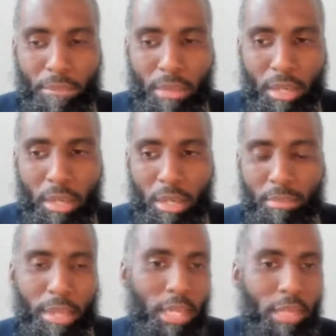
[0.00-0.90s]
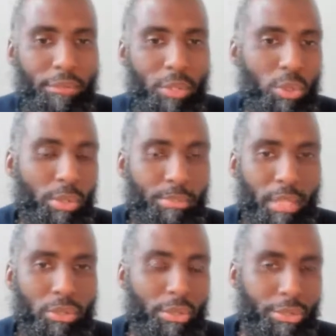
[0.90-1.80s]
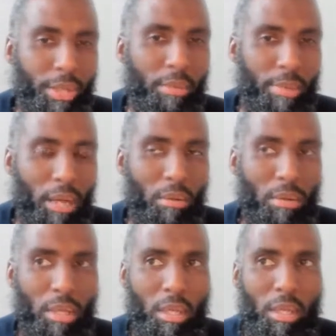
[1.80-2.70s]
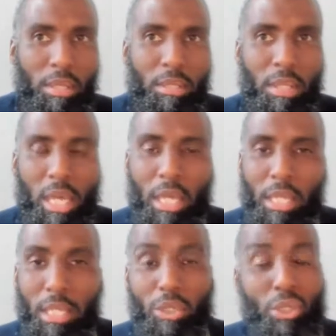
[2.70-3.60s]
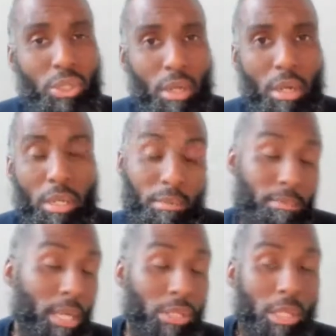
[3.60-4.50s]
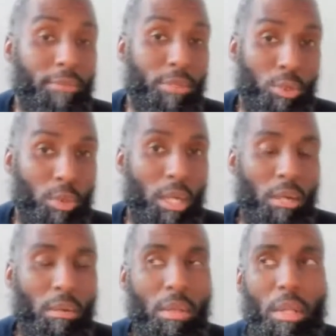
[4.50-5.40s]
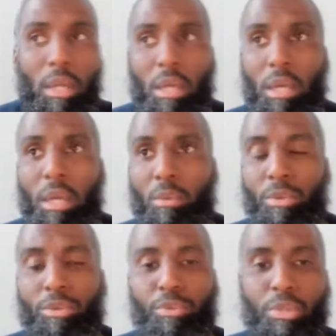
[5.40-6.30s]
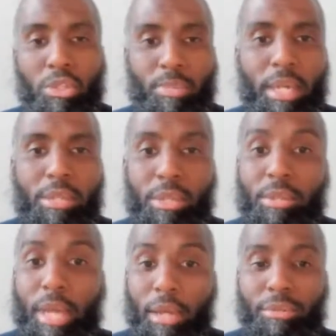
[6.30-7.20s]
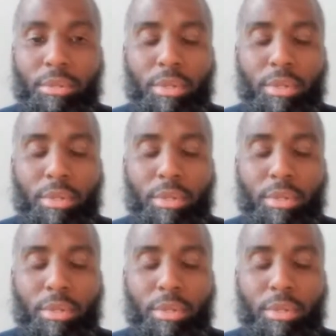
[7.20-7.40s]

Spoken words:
by giving you some things to think about to kind of get you started, and myself as well, with respect to that.